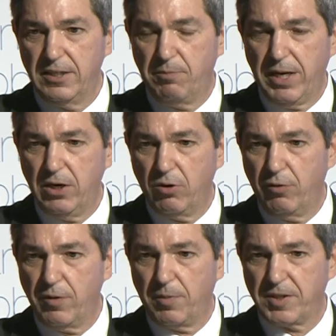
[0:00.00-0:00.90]
depending on
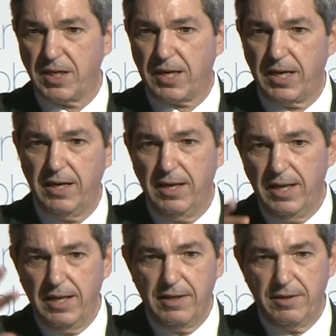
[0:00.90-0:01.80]
who the particular,
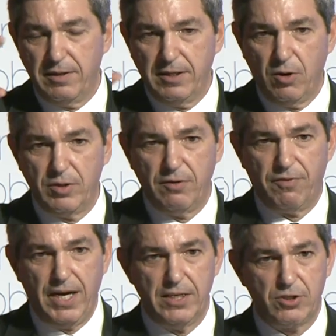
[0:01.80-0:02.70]
you know,
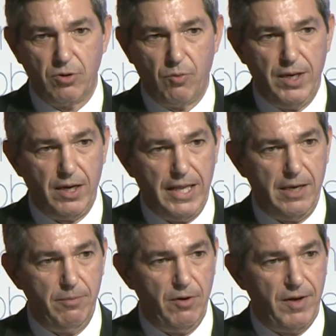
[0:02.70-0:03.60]
devised or real
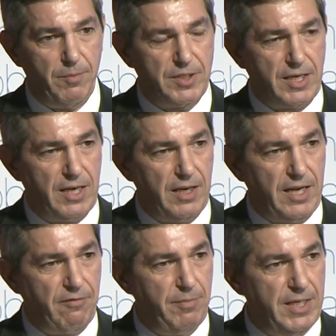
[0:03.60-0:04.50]
enemy of any particular
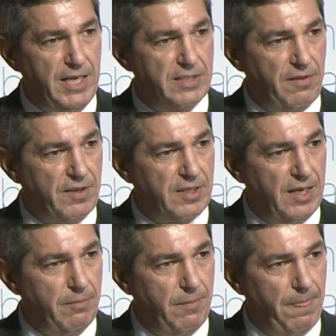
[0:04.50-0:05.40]
government is at the
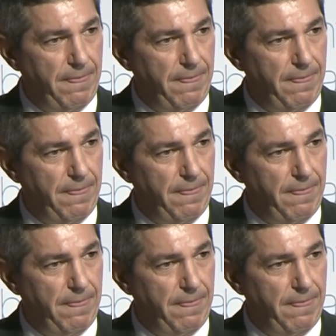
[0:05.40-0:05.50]
time.